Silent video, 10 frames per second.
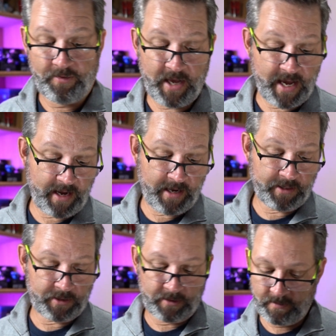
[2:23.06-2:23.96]

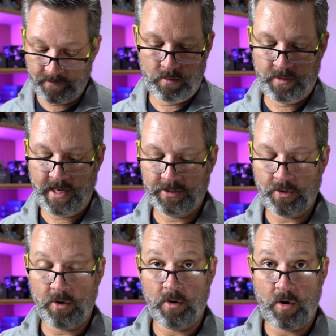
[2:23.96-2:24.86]
these
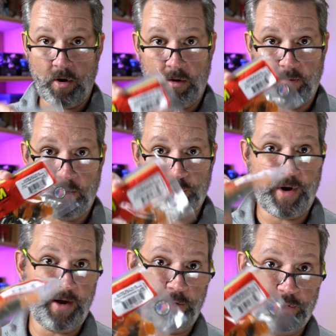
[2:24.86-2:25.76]
are
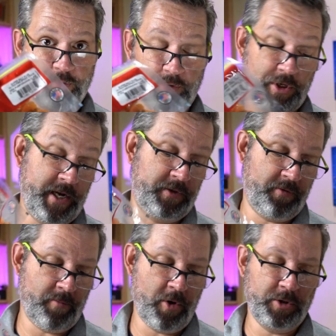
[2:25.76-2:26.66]
trailers for jigs for
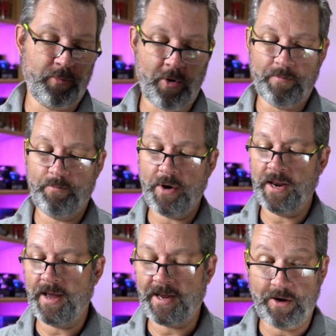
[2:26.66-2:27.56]
the most part,
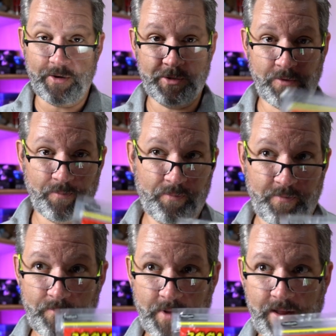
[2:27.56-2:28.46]
but I can also
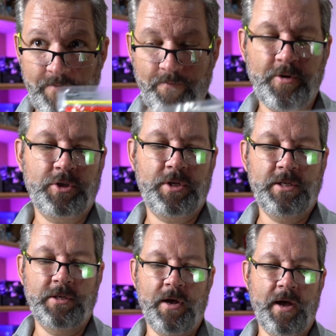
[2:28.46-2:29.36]
fish
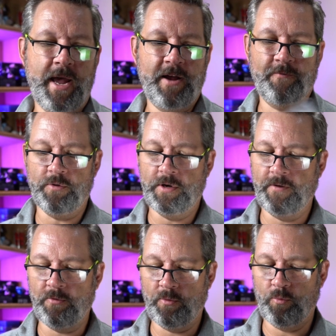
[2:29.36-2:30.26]
these a handful of
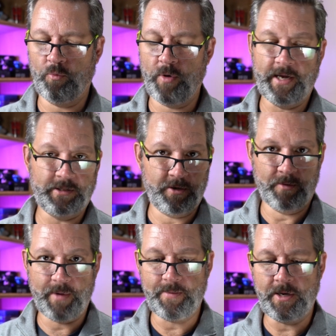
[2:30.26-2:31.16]
different ways. You know,
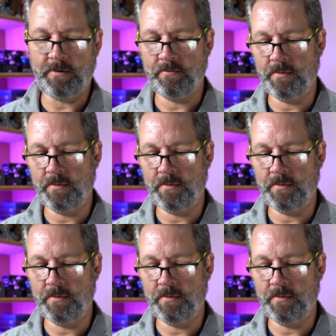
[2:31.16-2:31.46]
maybe